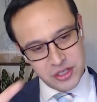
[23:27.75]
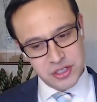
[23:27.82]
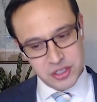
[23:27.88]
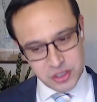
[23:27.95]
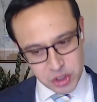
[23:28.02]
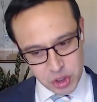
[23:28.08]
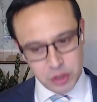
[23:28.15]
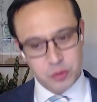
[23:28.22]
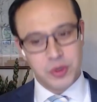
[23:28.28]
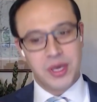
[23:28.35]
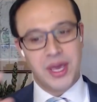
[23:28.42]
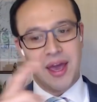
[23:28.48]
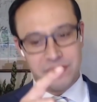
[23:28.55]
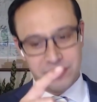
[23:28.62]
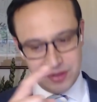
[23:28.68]
should
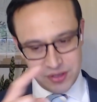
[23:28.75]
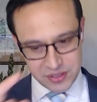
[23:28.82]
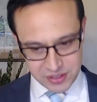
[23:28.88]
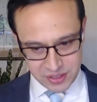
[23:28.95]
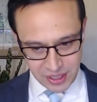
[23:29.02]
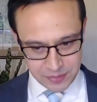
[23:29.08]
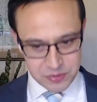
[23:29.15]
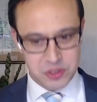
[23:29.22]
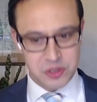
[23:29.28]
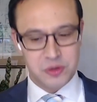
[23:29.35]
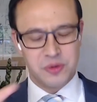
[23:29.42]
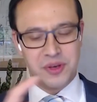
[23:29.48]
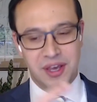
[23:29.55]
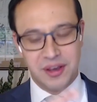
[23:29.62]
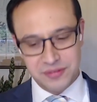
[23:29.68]
we have this step?
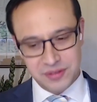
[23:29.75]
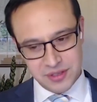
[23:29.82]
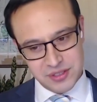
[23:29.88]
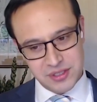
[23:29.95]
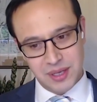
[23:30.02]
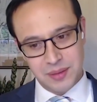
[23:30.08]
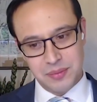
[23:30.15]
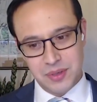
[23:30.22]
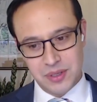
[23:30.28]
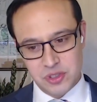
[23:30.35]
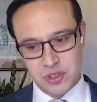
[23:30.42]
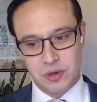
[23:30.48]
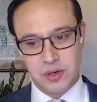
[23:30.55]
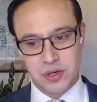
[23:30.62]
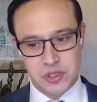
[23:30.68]
Should we have this step?
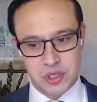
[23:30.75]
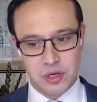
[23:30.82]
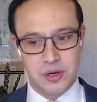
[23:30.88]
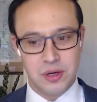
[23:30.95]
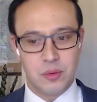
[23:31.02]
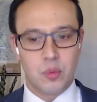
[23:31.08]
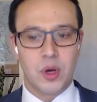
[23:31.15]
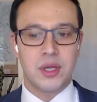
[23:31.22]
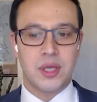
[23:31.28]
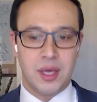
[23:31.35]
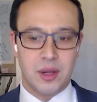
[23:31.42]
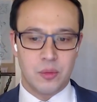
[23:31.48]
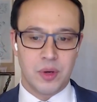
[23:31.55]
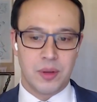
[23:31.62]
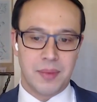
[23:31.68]
And so on and so on. What
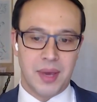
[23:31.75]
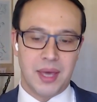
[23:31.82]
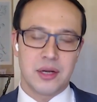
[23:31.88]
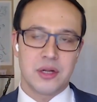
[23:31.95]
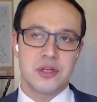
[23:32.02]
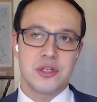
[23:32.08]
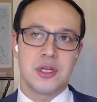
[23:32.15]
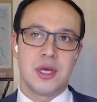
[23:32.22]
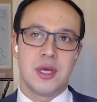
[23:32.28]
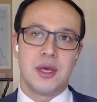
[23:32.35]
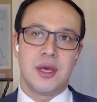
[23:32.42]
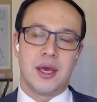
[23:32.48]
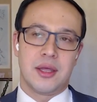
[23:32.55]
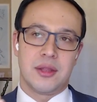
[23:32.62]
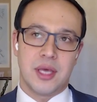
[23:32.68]
can we manage?
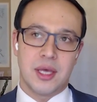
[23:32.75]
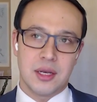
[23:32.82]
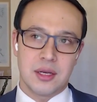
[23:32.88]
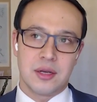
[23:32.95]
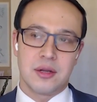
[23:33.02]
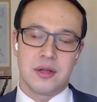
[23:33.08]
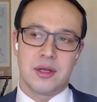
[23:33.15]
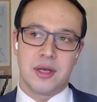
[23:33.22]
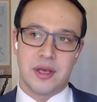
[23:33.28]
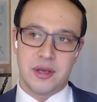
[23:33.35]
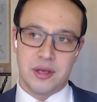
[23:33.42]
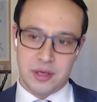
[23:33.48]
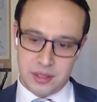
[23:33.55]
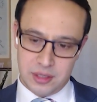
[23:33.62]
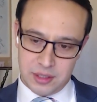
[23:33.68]
And then
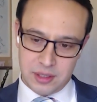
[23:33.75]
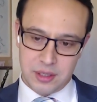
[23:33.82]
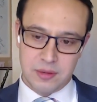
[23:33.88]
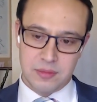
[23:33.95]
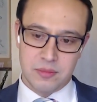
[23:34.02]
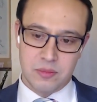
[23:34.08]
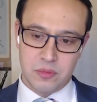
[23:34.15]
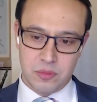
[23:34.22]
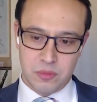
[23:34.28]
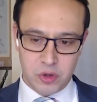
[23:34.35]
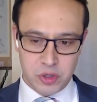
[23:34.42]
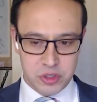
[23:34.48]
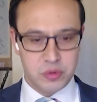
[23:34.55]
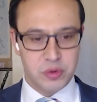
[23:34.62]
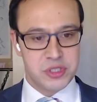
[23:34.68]

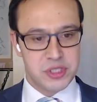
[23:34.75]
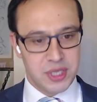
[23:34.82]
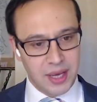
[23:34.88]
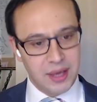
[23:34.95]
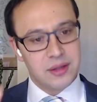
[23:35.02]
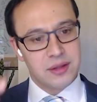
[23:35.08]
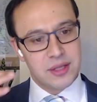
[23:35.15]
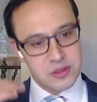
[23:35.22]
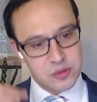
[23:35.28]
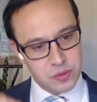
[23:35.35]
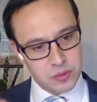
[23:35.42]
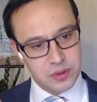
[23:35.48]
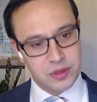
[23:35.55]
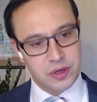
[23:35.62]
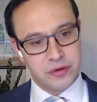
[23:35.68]
more towards the end
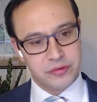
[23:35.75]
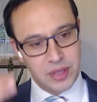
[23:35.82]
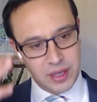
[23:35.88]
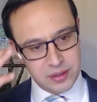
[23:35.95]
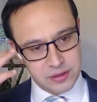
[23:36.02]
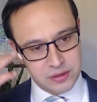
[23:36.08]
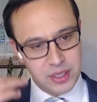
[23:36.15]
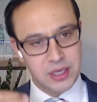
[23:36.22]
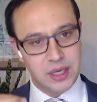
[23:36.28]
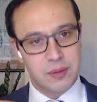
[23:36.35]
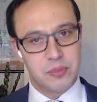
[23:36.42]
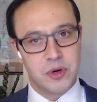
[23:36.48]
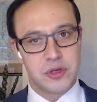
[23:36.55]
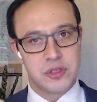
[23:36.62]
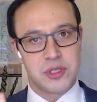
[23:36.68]
of that
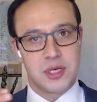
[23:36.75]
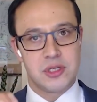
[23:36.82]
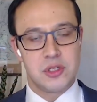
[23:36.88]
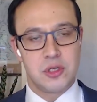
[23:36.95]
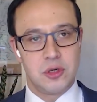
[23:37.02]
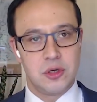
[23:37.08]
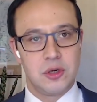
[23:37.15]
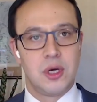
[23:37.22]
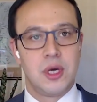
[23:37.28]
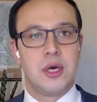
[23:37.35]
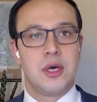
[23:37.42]
thinking process, you